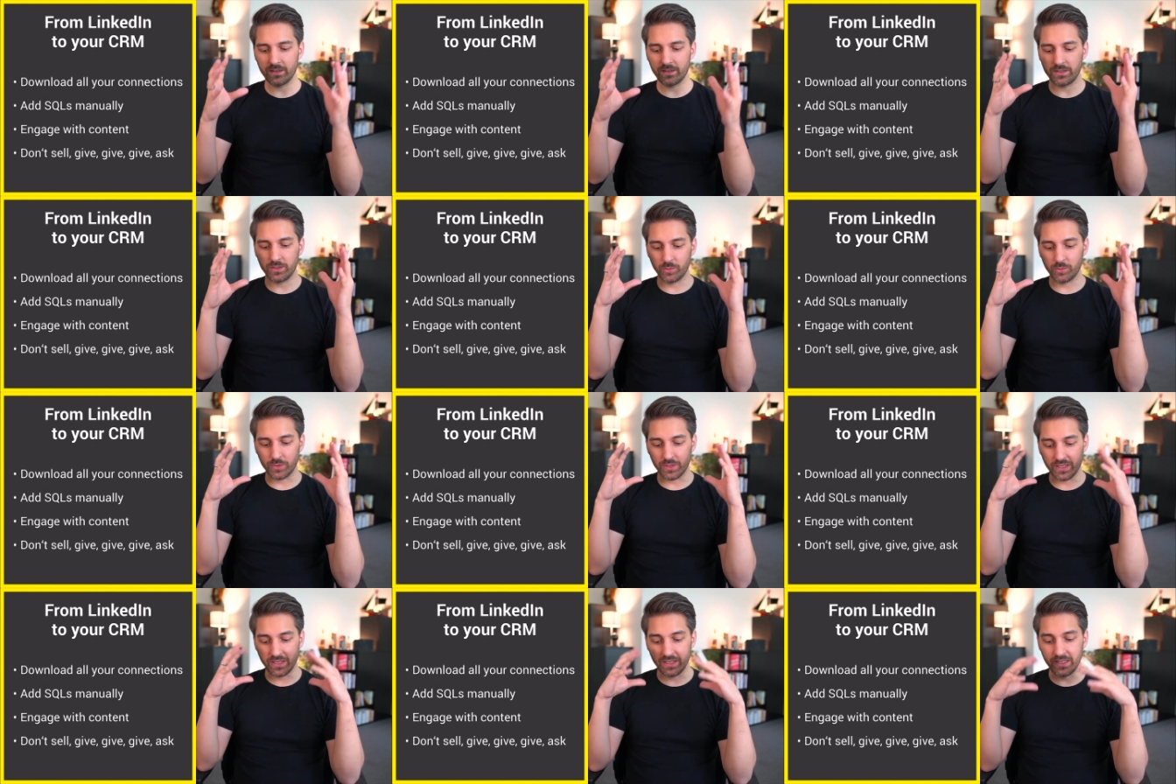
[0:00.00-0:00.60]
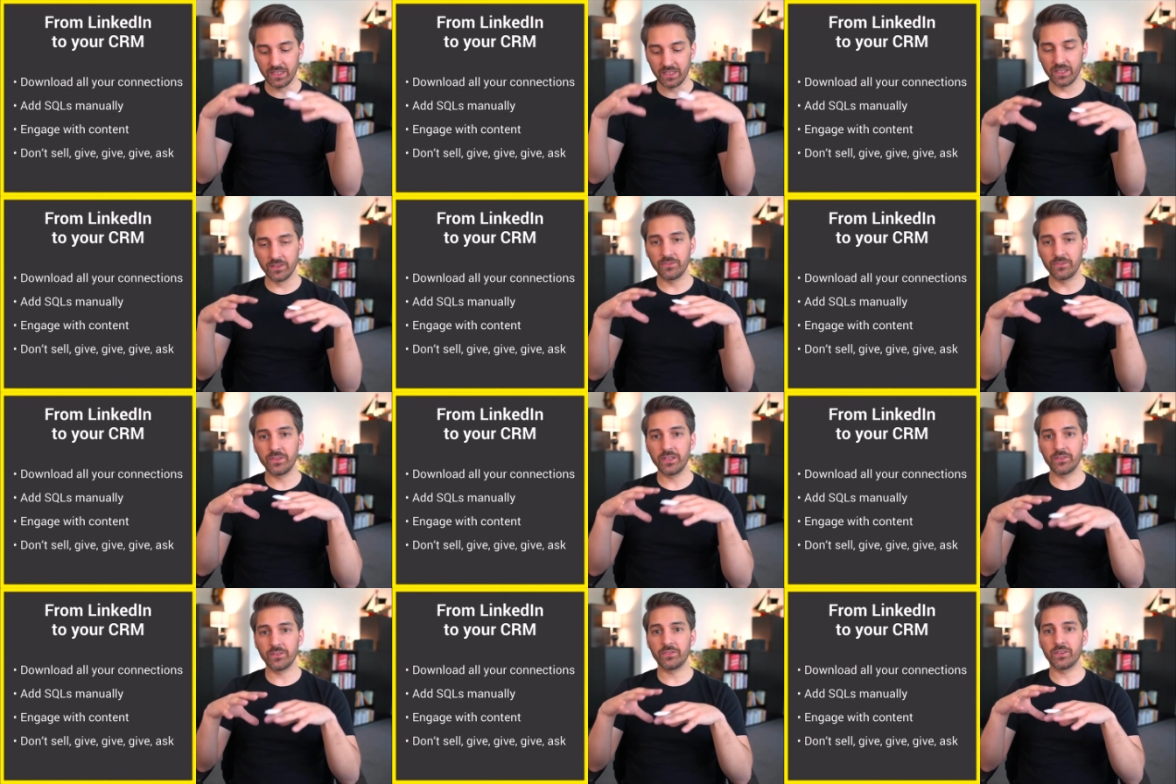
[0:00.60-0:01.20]
You want to give,
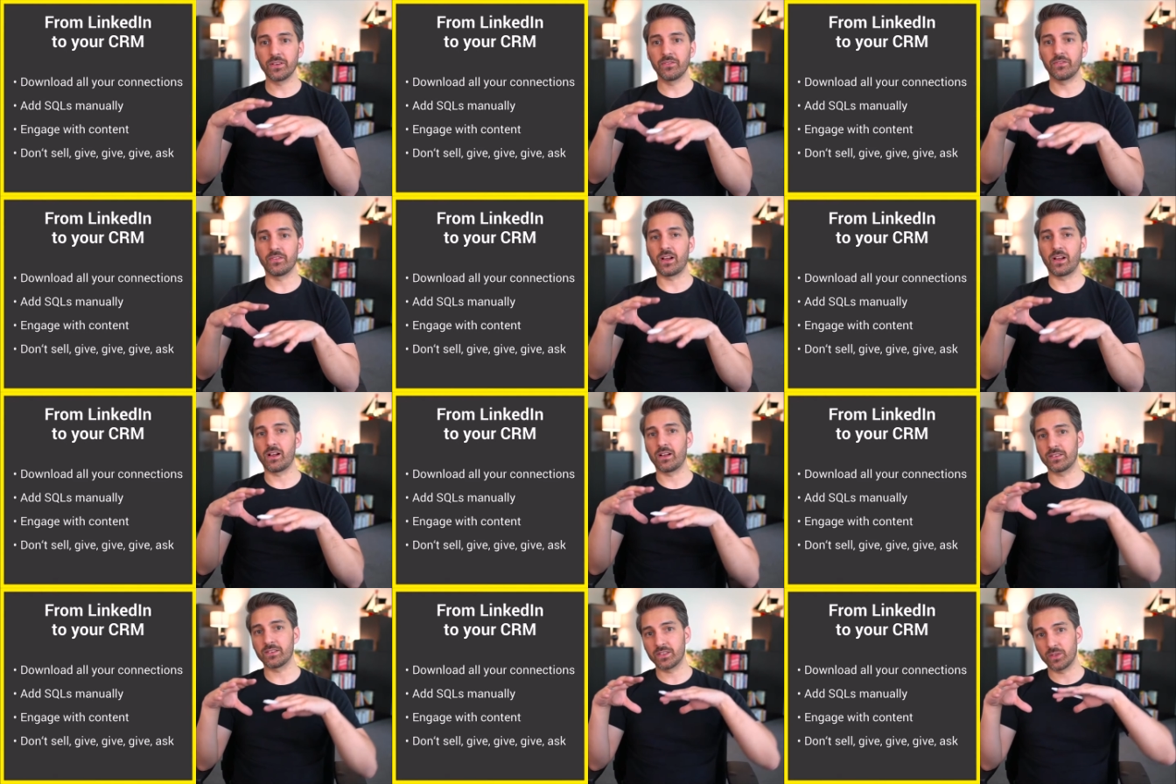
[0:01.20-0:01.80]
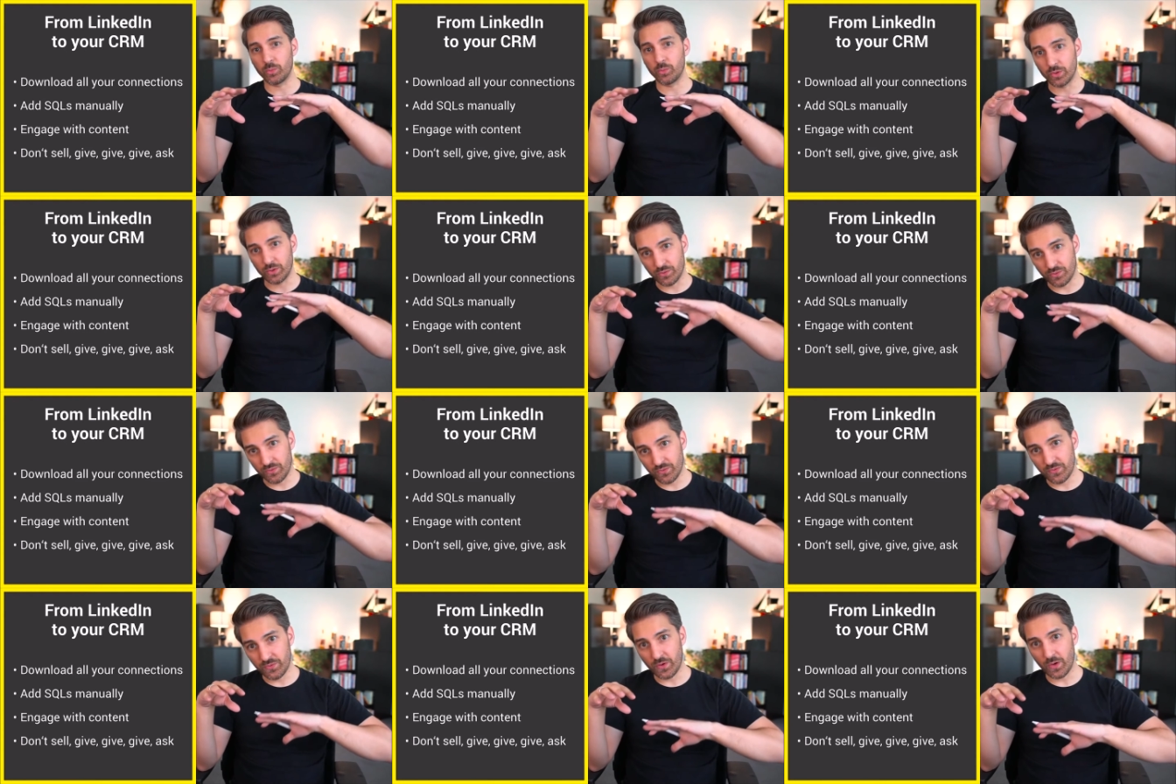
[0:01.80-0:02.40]
give, give, ask. You want to
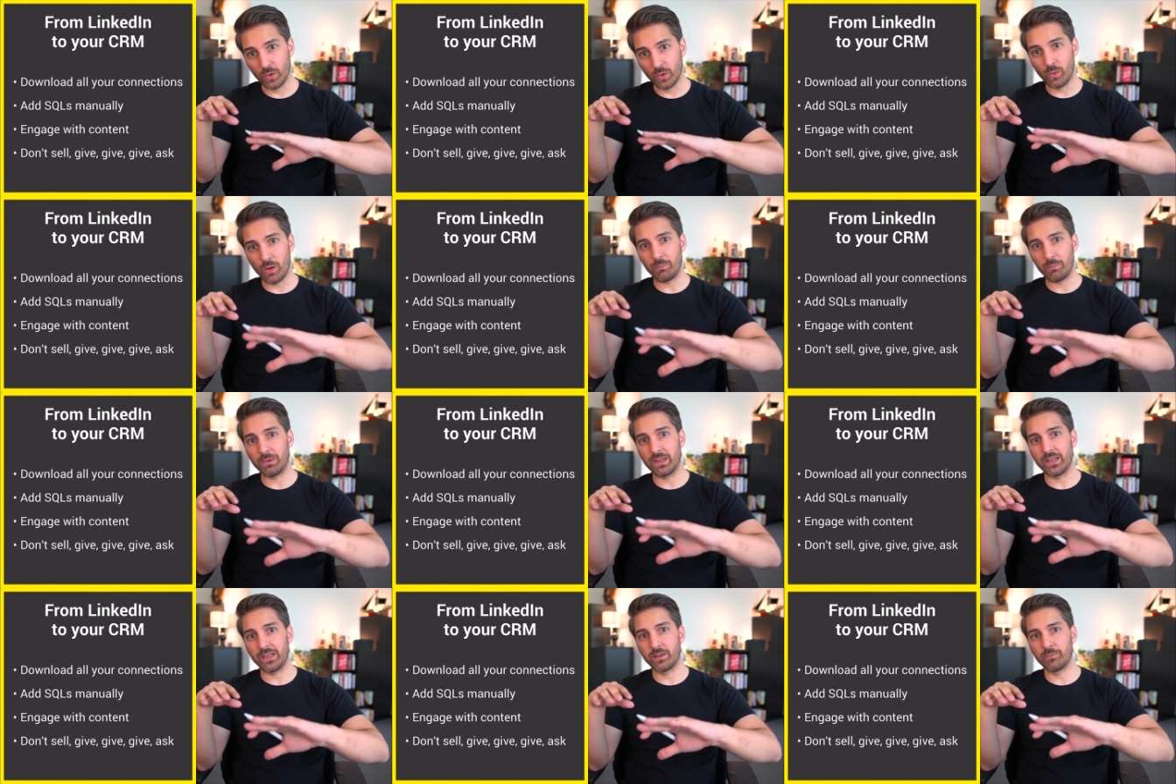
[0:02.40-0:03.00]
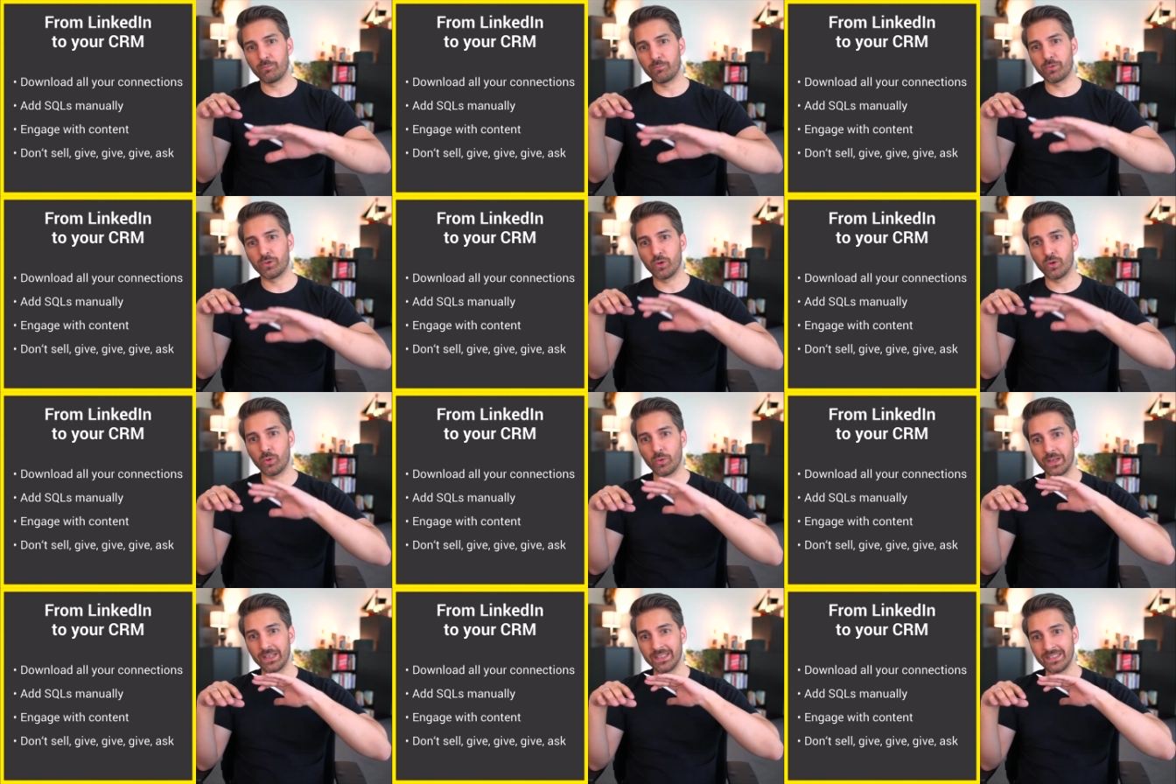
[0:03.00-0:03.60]
follow up like a pro
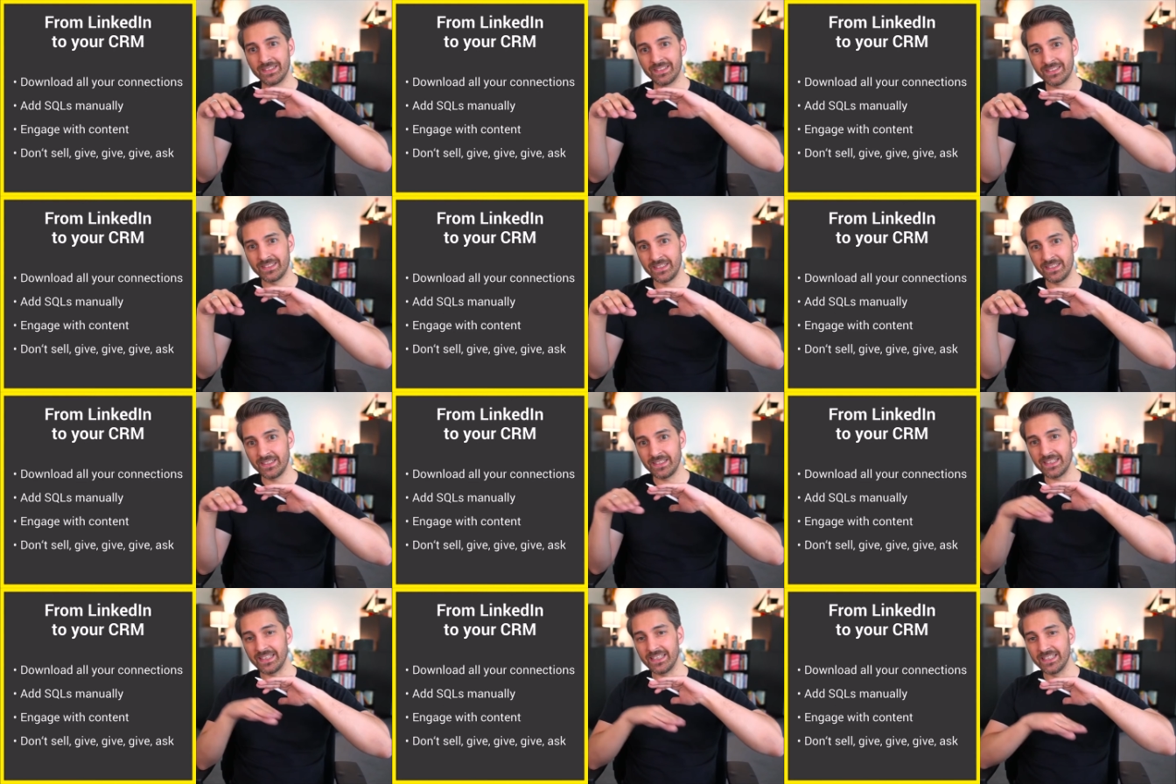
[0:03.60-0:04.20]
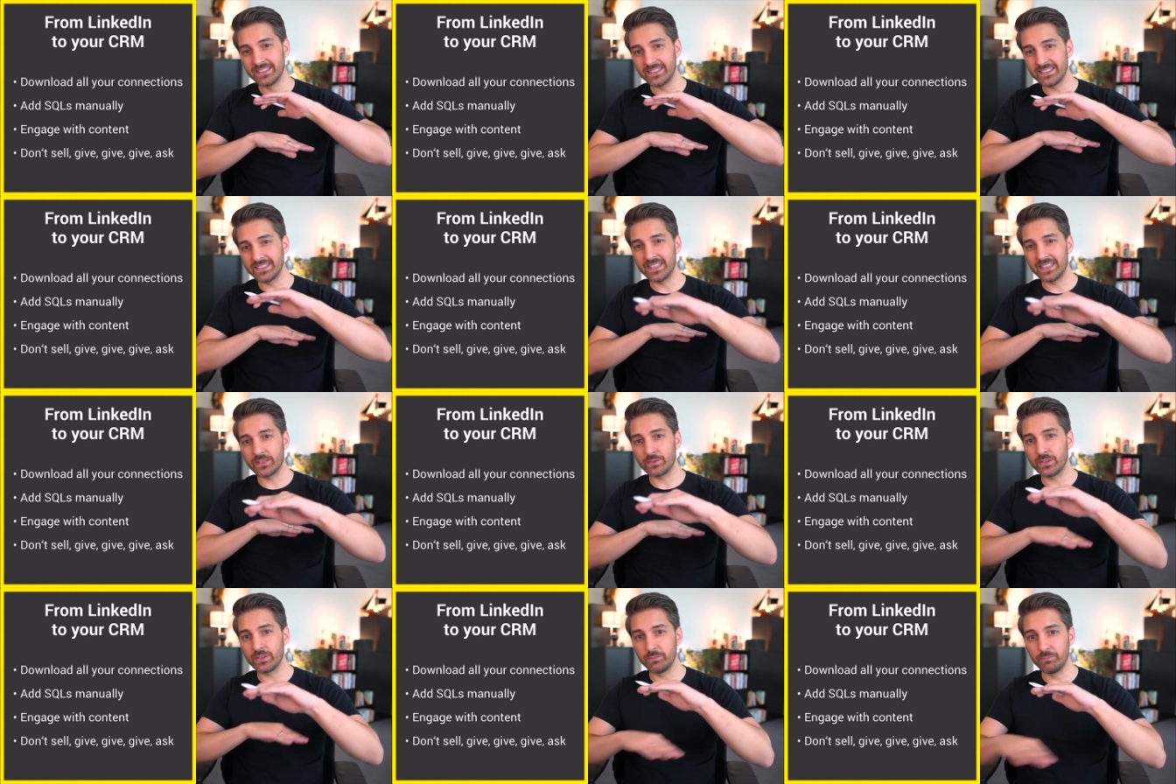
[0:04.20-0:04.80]
and see, is
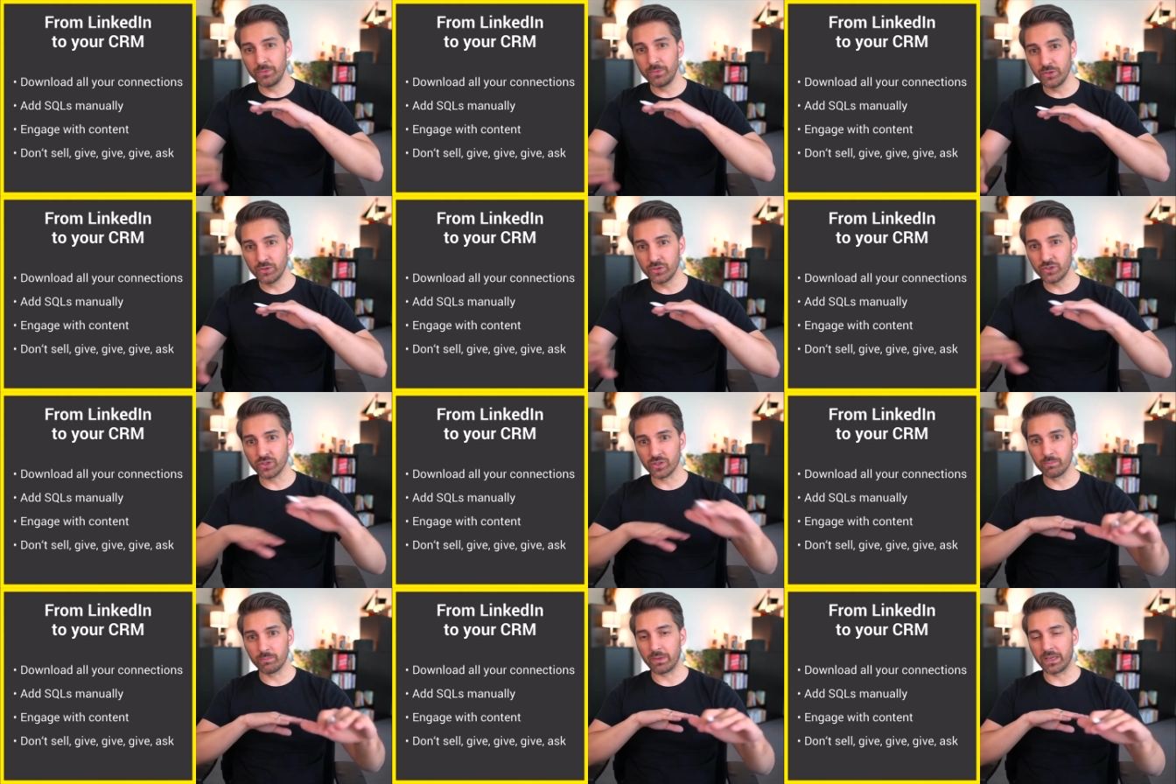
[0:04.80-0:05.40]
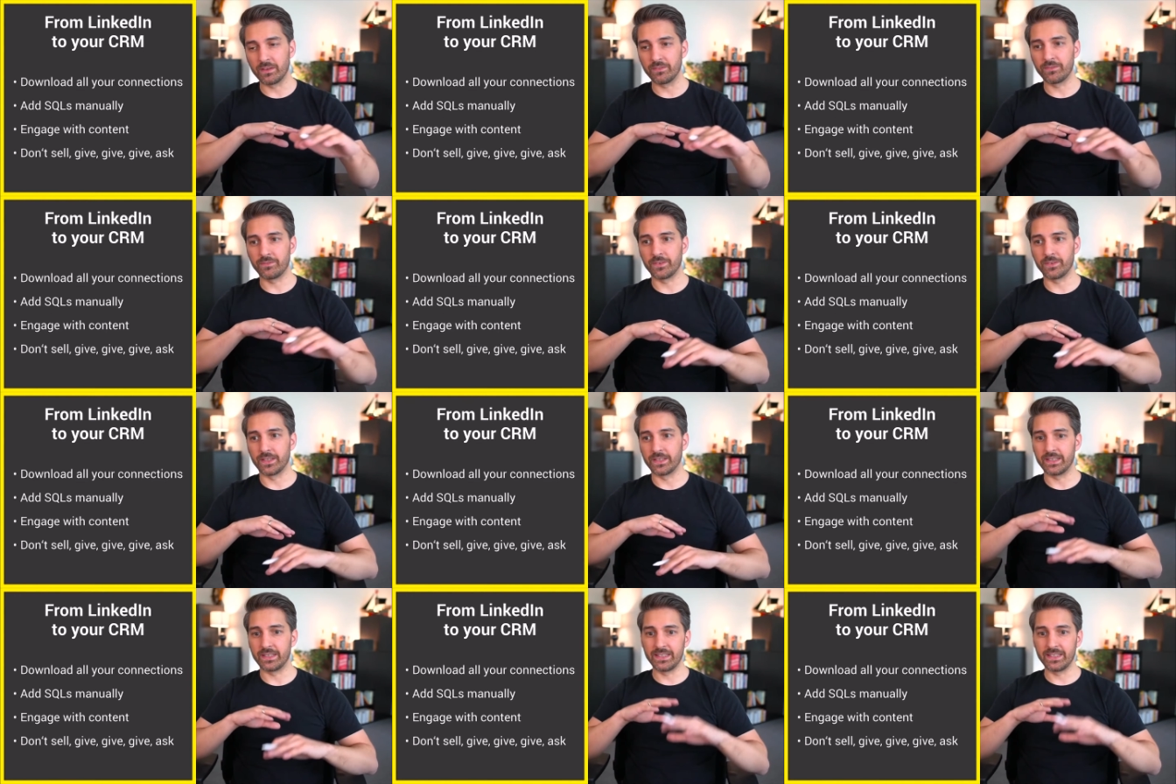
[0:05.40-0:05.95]
there a mutual benefit?